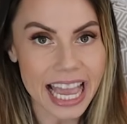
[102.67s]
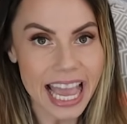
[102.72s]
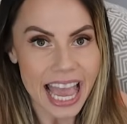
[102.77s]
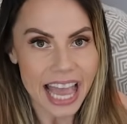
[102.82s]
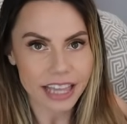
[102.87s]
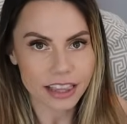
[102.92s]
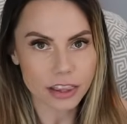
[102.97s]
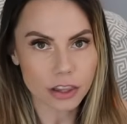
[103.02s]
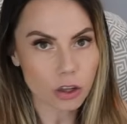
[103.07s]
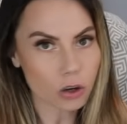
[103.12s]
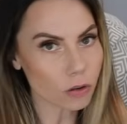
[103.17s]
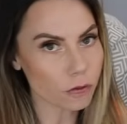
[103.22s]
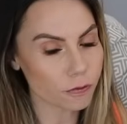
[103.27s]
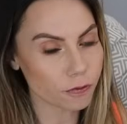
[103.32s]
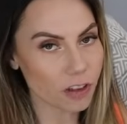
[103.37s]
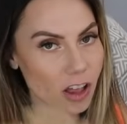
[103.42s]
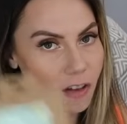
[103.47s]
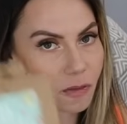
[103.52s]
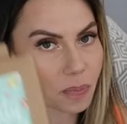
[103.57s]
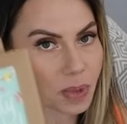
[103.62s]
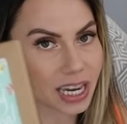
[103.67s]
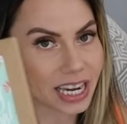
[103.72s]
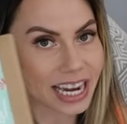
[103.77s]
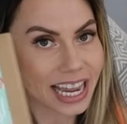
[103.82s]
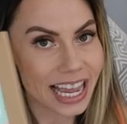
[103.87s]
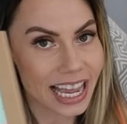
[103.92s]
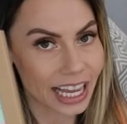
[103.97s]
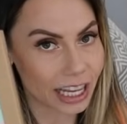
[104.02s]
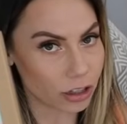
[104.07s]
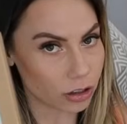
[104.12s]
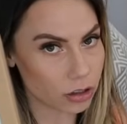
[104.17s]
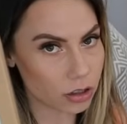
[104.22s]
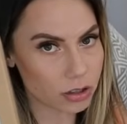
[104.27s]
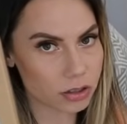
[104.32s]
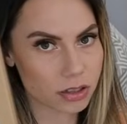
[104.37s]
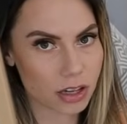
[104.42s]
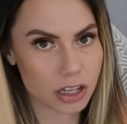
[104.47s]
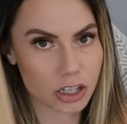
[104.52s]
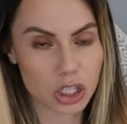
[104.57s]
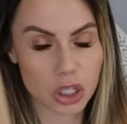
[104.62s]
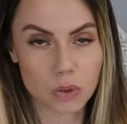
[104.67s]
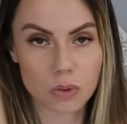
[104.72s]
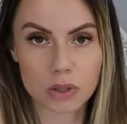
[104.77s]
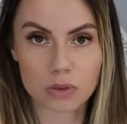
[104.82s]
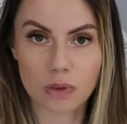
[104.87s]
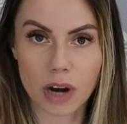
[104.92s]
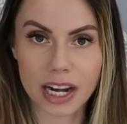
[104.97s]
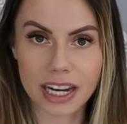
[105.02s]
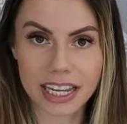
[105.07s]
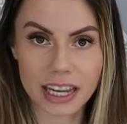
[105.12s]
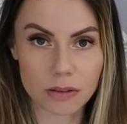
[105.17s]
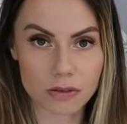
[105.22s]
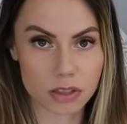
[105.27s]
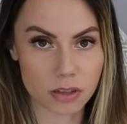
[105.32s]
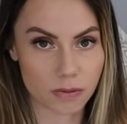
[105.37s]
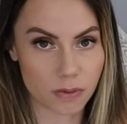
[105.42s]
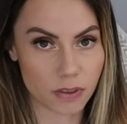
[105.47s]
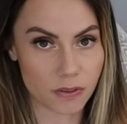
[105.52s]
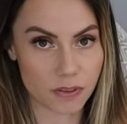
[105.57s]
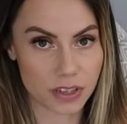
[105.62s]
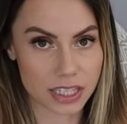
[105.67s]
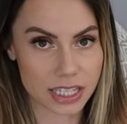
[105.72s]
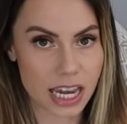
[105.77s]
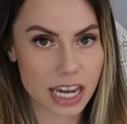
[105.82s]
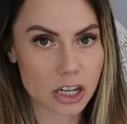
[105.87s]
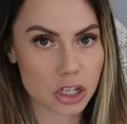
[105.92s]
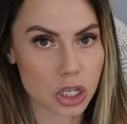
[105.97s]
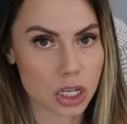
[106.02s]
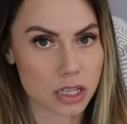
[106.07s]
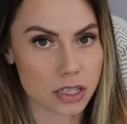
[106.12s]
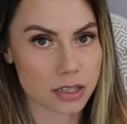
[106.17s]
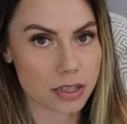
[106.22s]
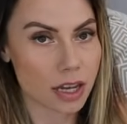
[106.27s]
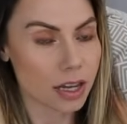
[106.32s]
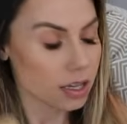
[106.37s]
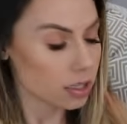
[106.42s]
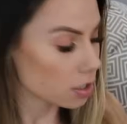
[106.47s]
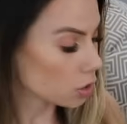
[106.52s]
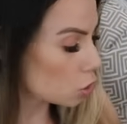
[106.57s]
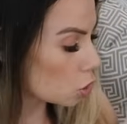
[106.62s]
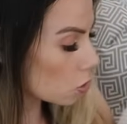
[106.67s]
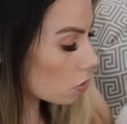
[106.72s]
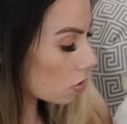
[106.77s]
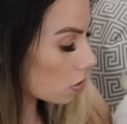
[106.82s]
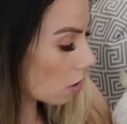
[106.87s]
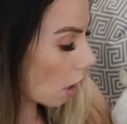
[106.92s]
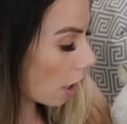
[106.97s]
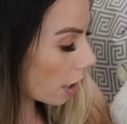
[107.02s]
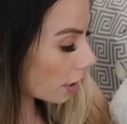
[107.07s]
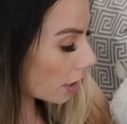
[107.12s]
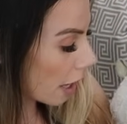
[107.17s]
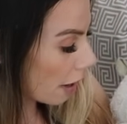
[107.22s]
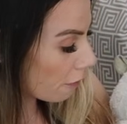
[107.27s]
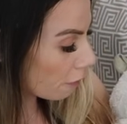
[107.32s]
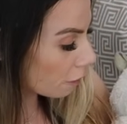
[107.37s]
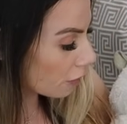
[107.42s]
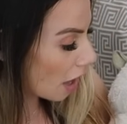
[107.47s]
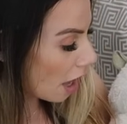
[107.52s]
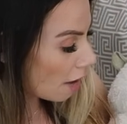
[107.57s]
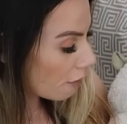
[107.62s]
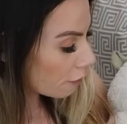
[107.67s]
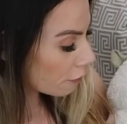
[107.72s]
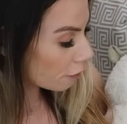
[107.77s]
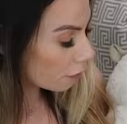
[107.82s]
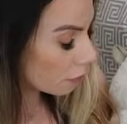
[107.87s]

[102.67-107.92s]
And little Fluffbean, it looks like she was writing out some invitations. Did you start yet, Fluff?